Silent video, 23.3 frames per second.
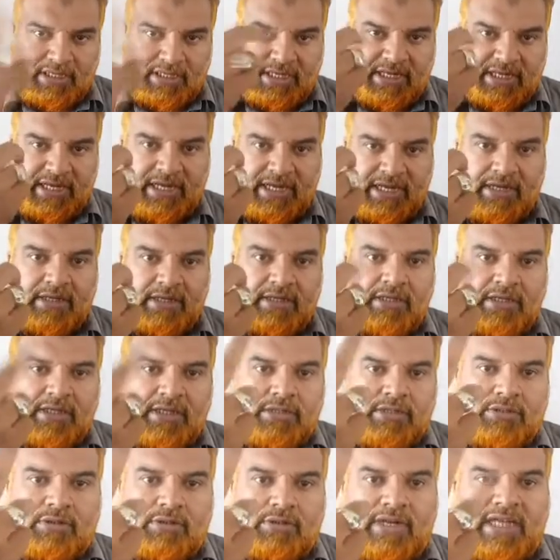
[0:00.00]

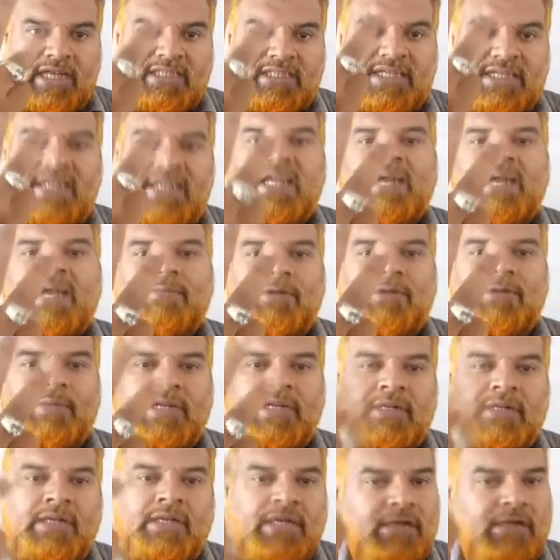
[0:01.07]
Head, thorax and
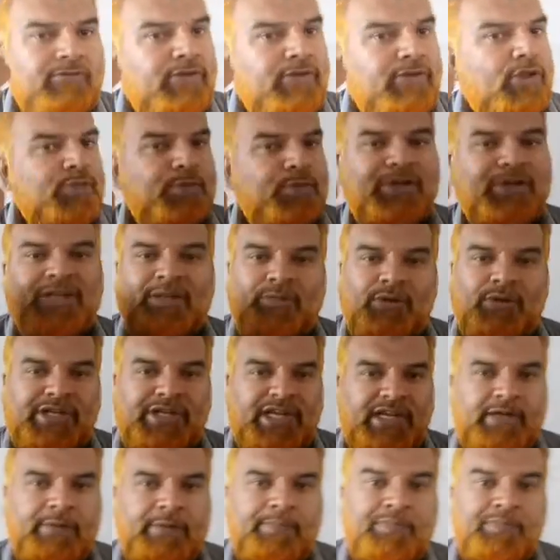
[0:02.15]
abdomen. We have spoken about
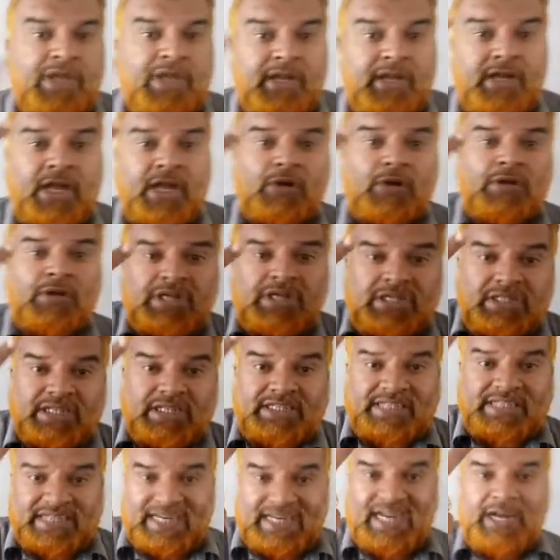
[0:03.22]
head. Now, the
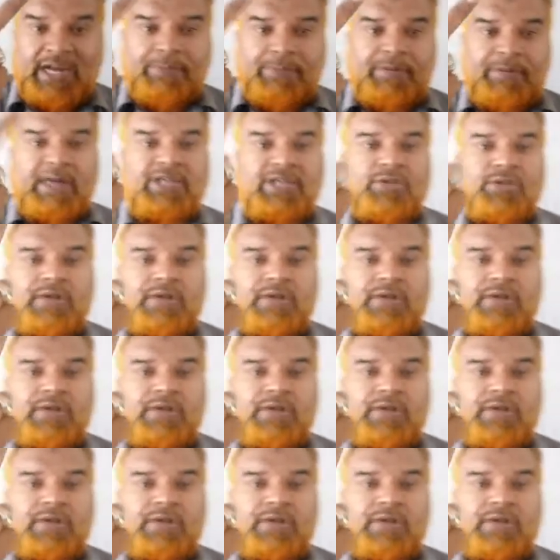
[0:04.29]
second part,